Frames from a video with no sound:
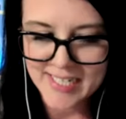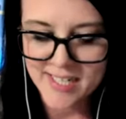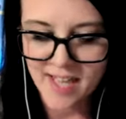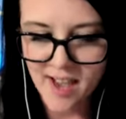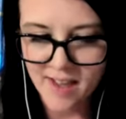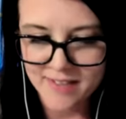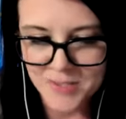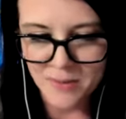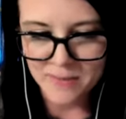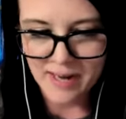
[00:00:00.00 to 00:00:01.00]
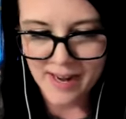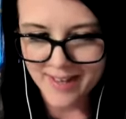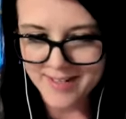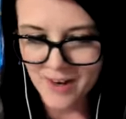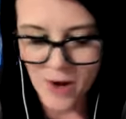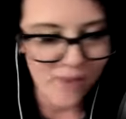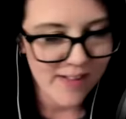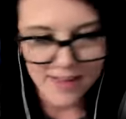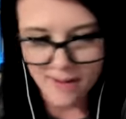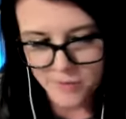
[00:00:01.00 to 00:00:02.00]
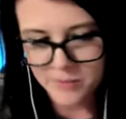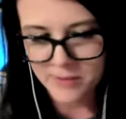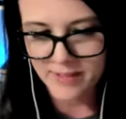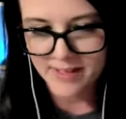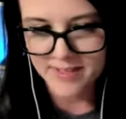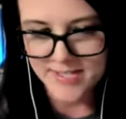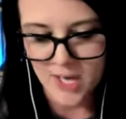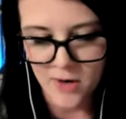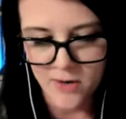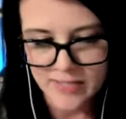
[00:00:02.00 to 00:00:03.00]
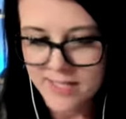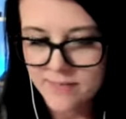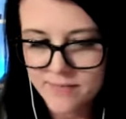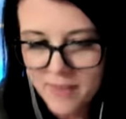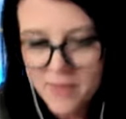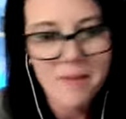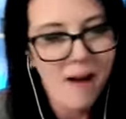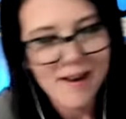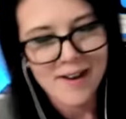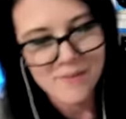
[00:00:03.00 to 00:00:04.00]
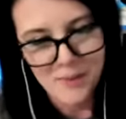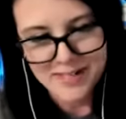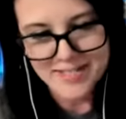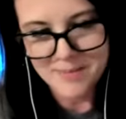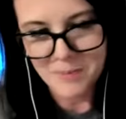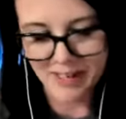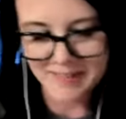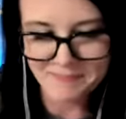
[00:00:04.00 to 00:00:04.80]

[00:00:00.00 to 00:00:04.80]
yeah, that's where we're at. All the uncomfortable things. So follow along if you want to see more.